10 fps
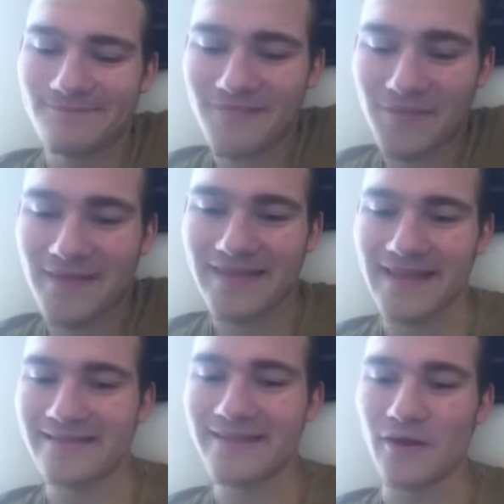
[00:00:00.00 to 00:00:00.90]

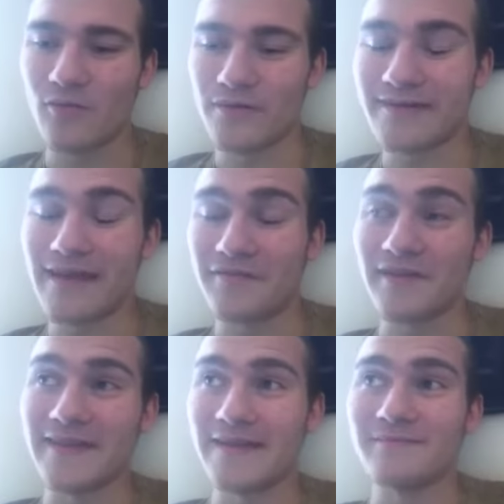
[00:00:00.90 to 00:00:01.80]
would
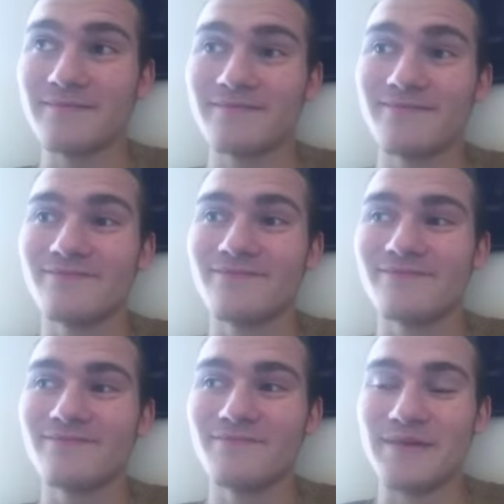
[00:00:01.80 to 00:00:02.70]
definitely
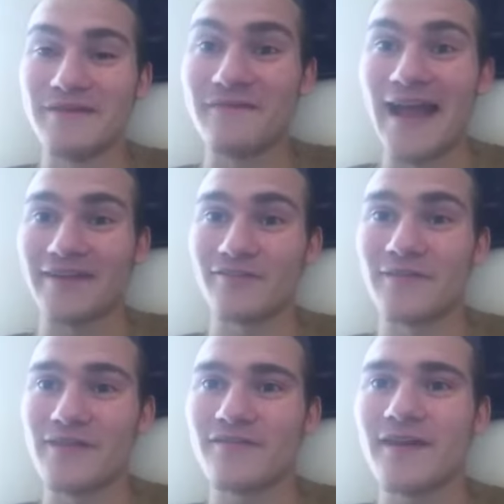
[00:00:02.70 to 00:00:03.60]
be a factor in
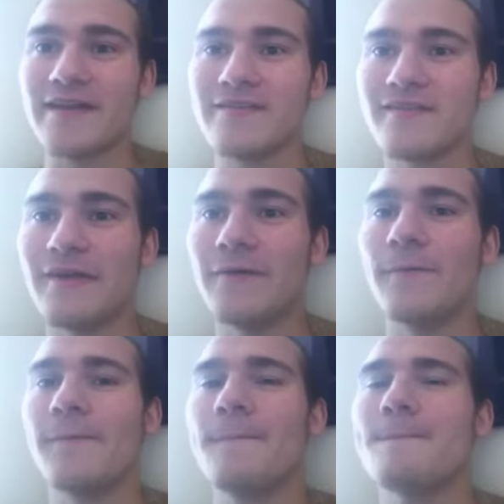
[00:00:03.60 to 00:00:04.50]
this fight. So,